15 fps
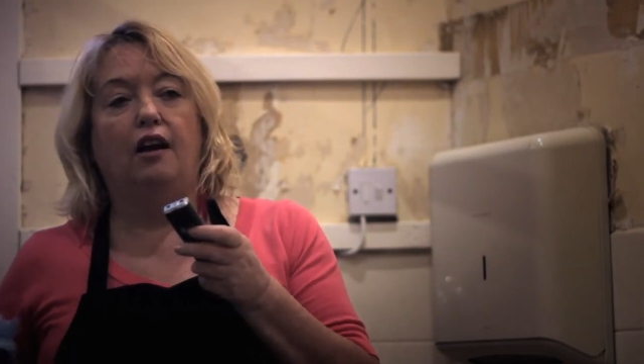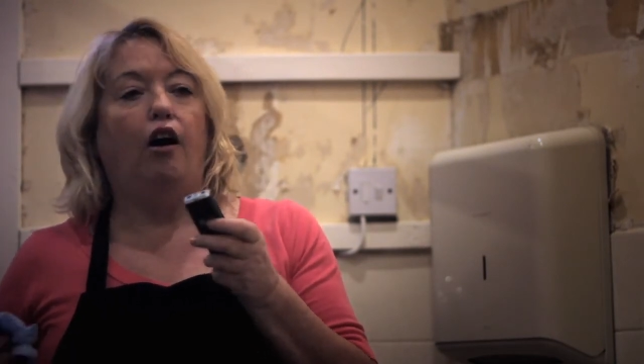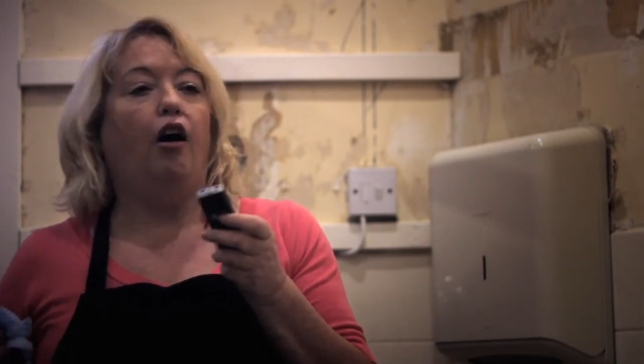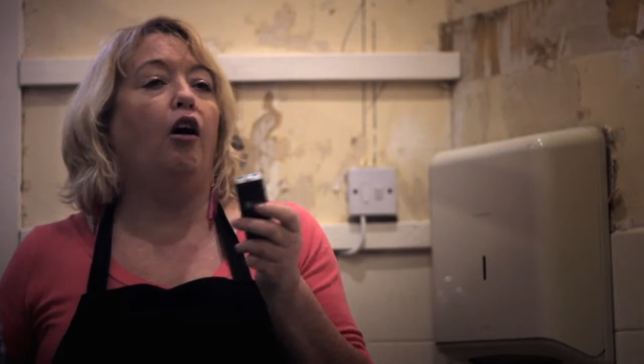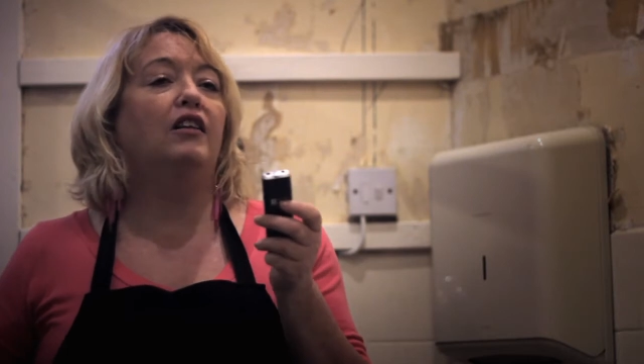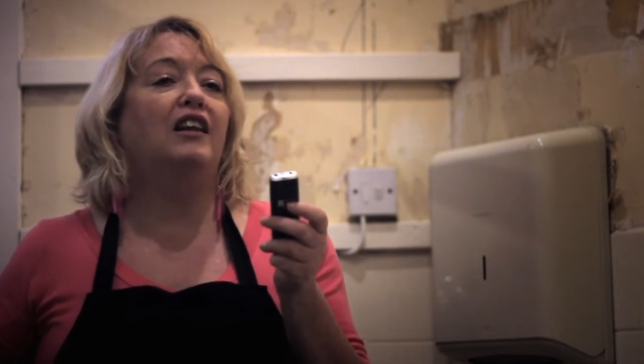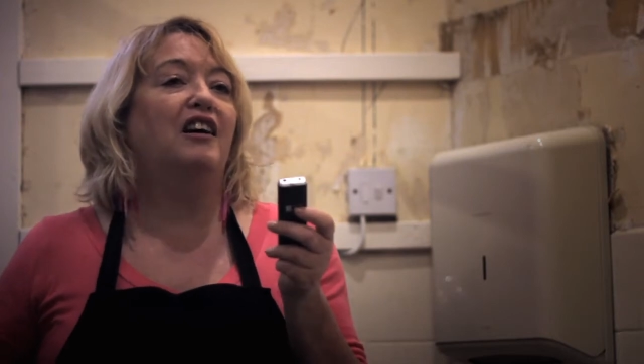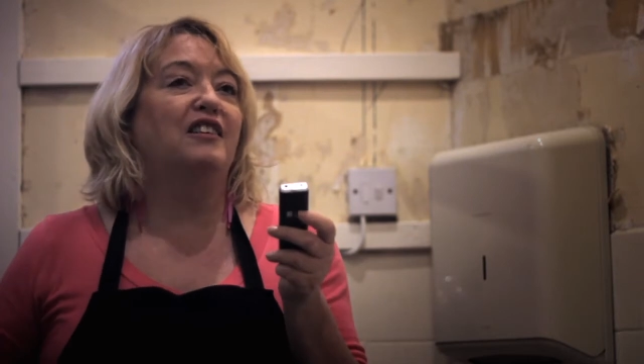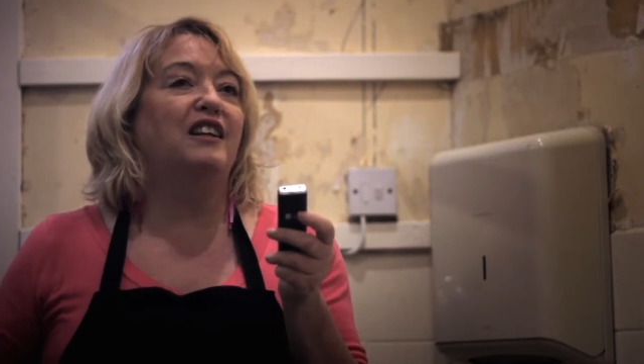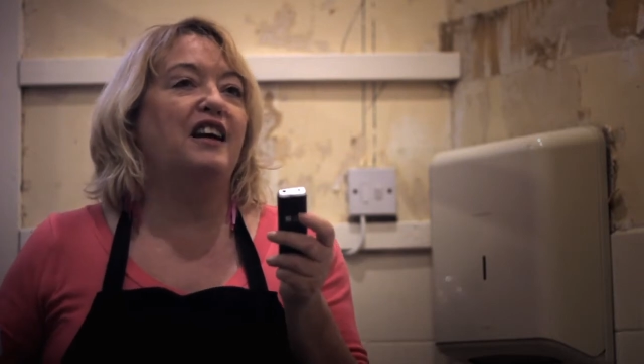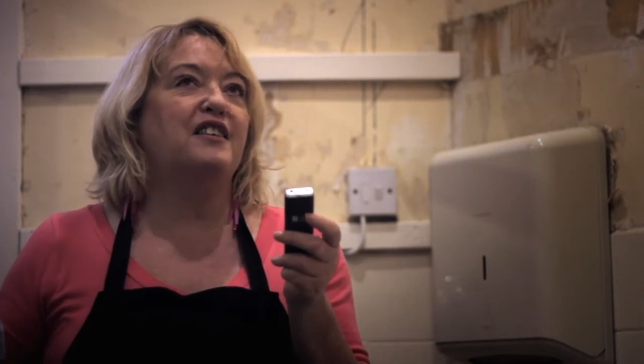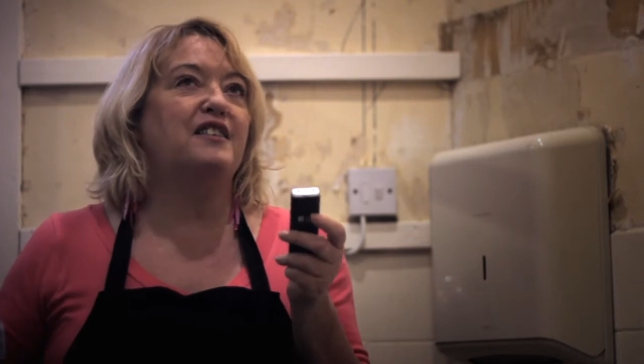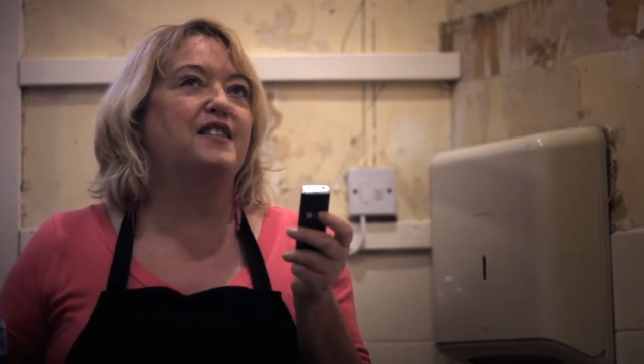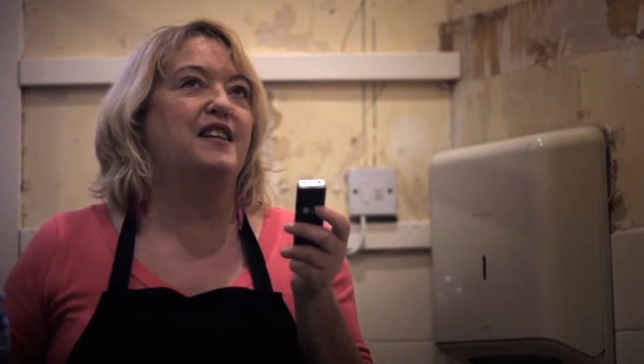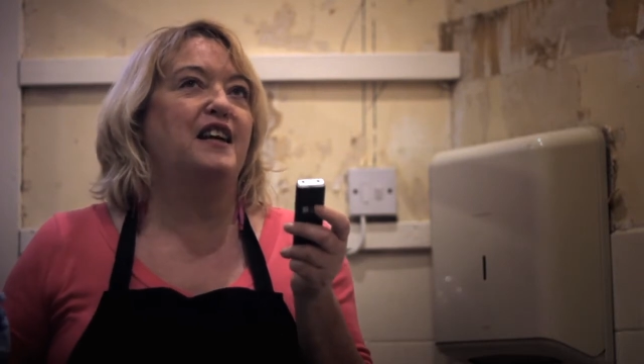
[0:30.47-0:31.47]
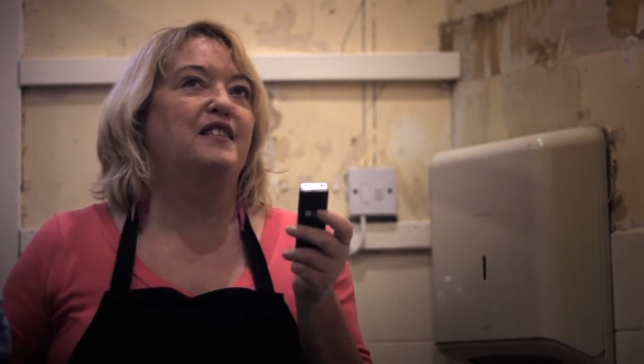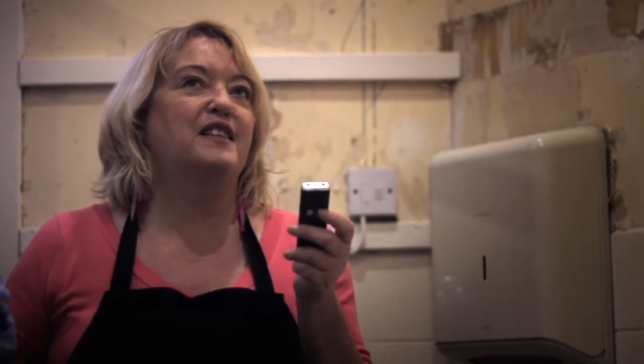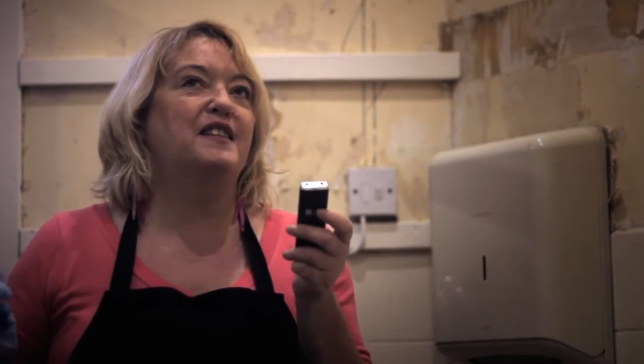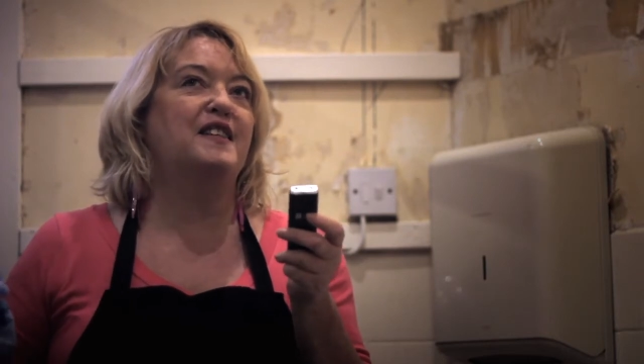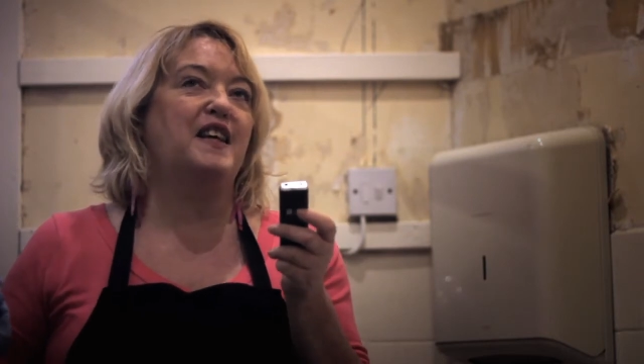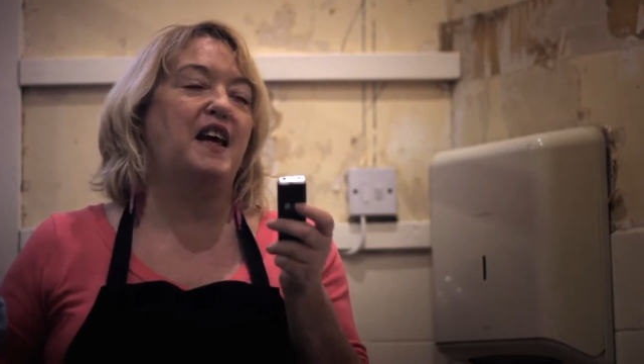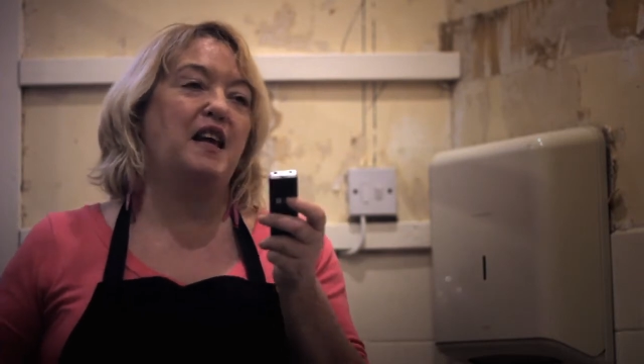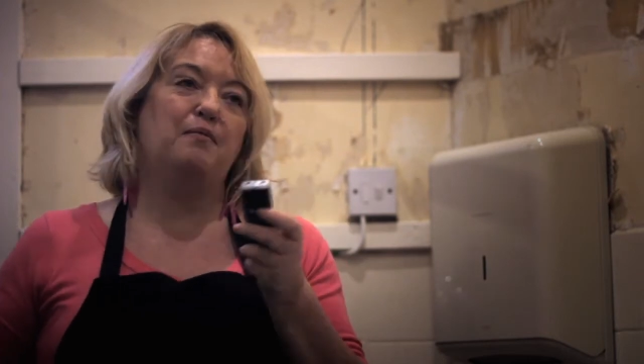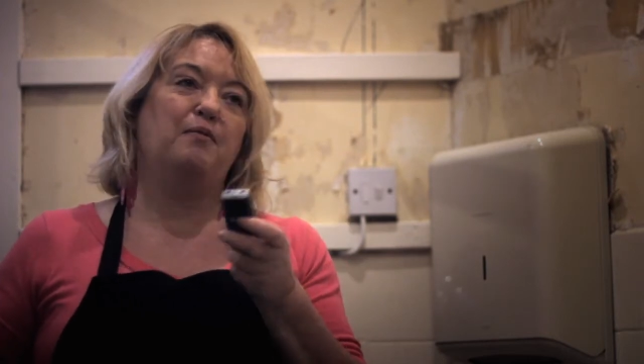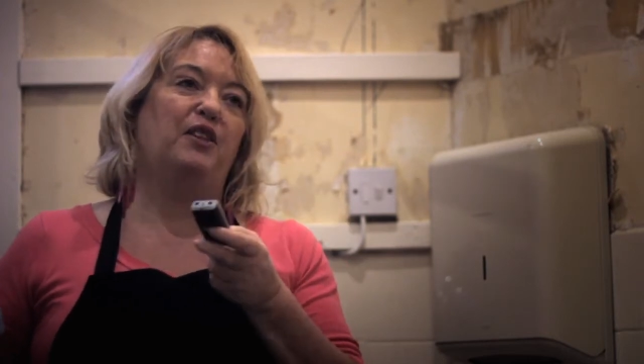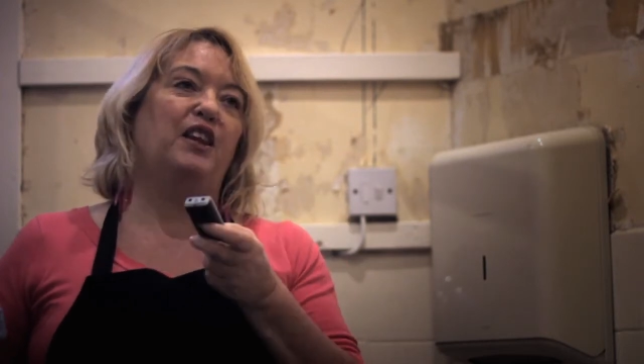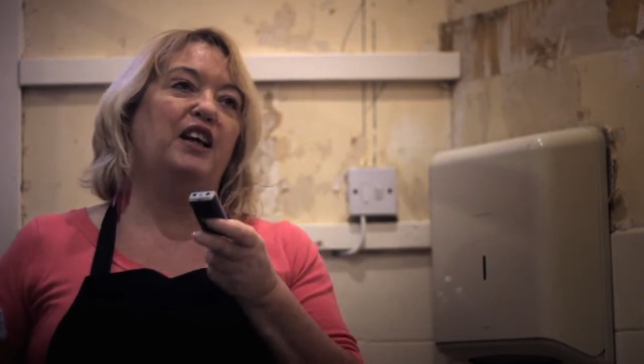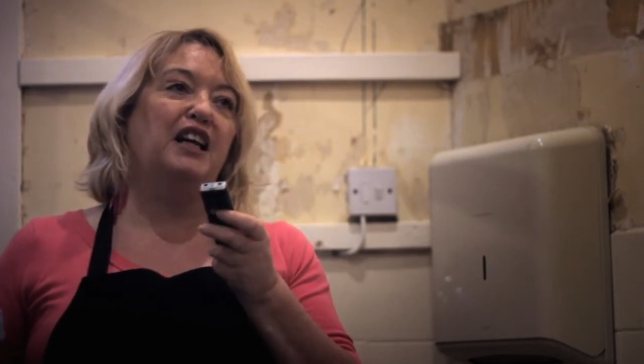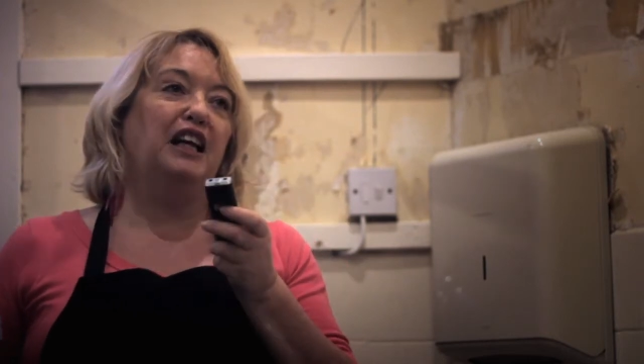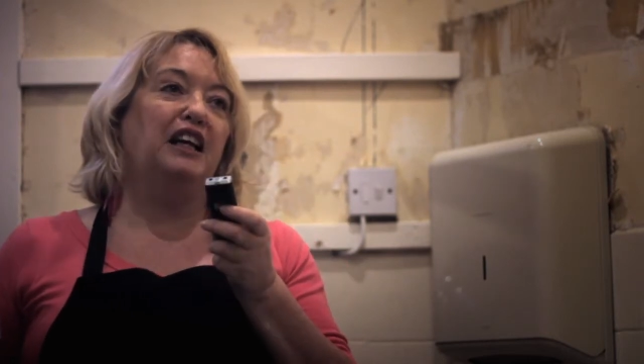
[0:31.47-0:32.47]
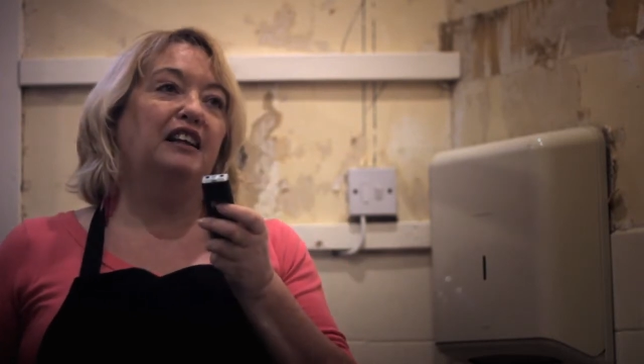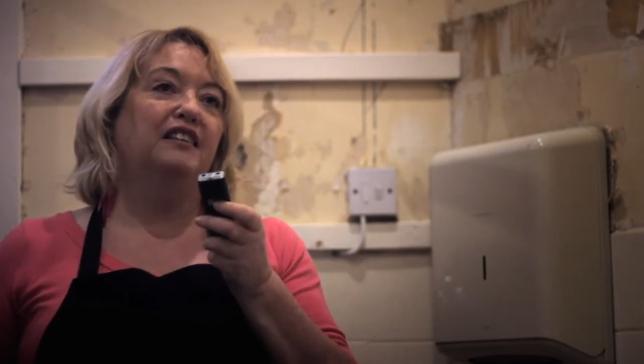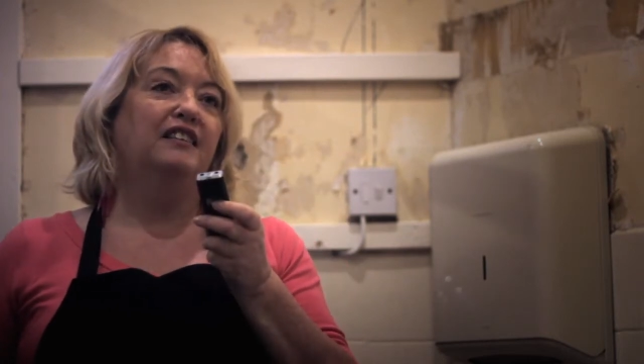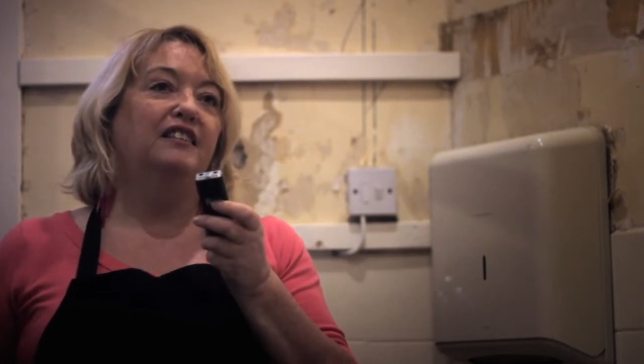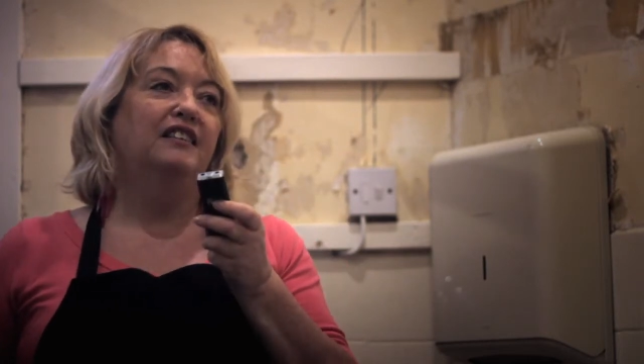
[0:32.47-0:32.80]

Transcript: all our letters say the same thing.